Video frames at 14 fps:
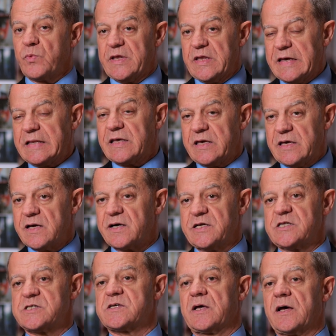we did here
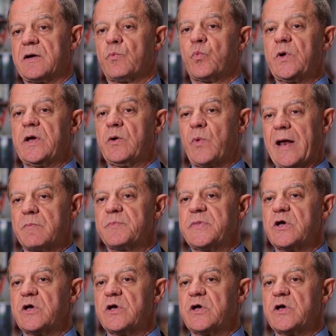is we went